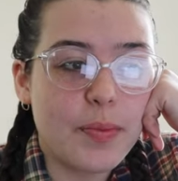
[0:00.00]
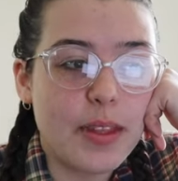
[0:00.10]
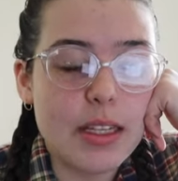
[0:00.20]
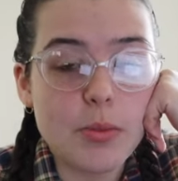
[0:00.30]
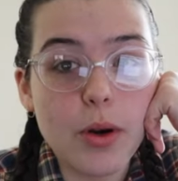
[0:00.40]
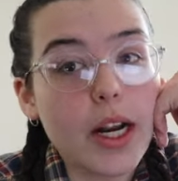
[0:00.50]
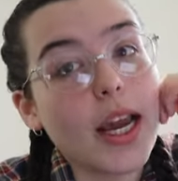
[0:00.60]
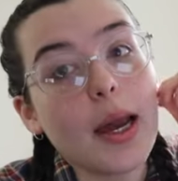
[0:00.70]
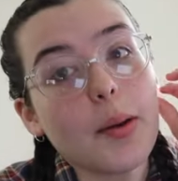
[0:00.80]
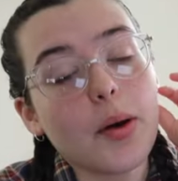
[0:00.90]
This morning
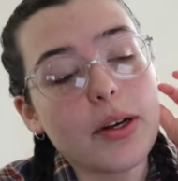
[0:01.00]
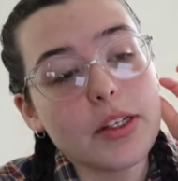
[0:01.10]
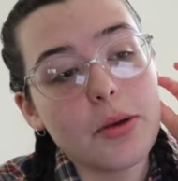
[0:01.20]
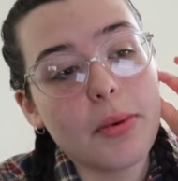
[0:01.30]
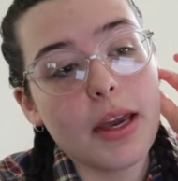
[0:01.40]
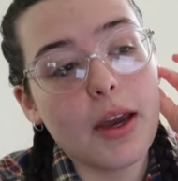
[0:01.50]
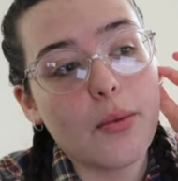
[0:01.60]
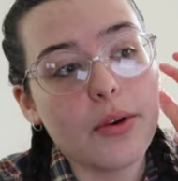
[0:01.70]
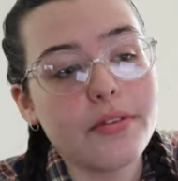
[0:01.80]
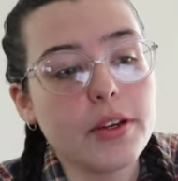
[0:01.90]
I'm going to be
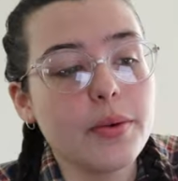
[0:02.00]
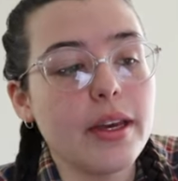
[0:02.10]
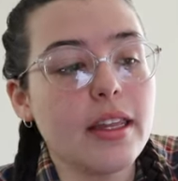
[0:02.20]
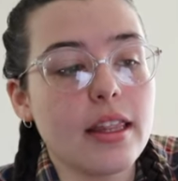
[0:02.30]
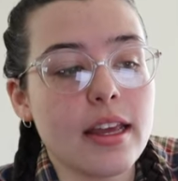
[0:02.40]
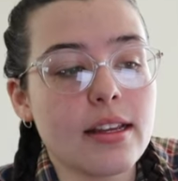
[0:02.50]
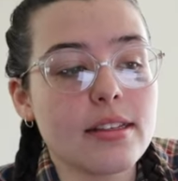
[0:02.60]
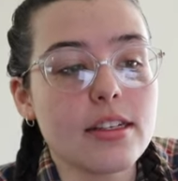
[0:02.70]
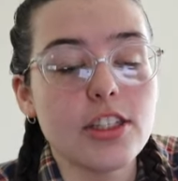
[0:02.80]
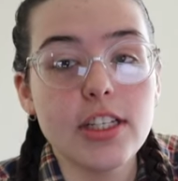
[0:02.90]
reviewing
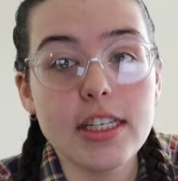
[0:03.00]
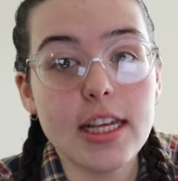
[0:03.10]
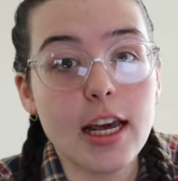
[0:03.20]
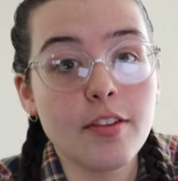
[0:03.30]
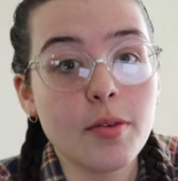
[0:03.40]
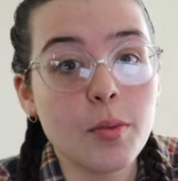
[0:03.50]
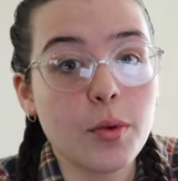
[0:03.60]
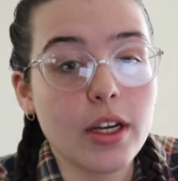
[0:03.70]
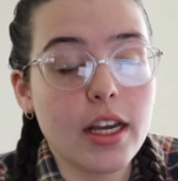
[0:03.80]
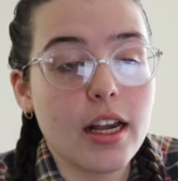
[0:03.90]
this sheet that I've been
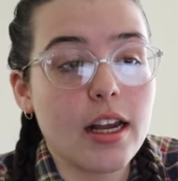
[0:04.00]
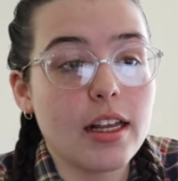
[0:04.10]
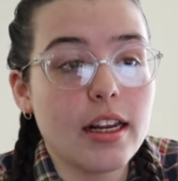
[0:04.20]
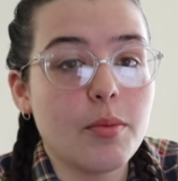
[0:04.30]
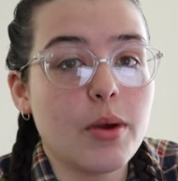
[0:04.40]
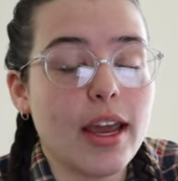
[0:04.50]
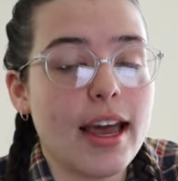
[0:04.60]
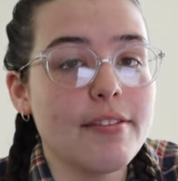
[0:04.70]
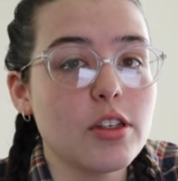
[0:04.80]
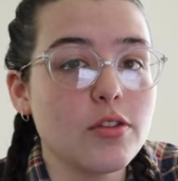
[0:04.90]
working on and what I
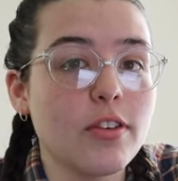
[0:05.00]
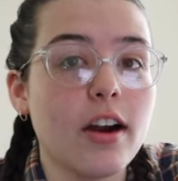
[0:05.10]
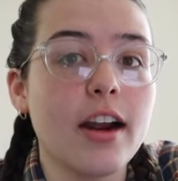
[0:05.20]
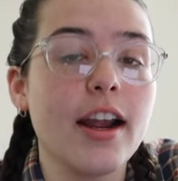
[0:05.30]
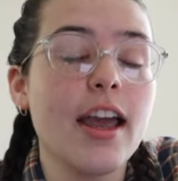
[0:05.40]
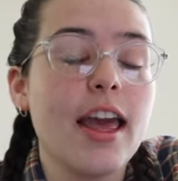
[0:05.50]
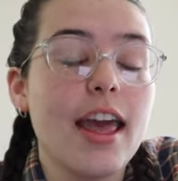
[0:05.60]
have so far.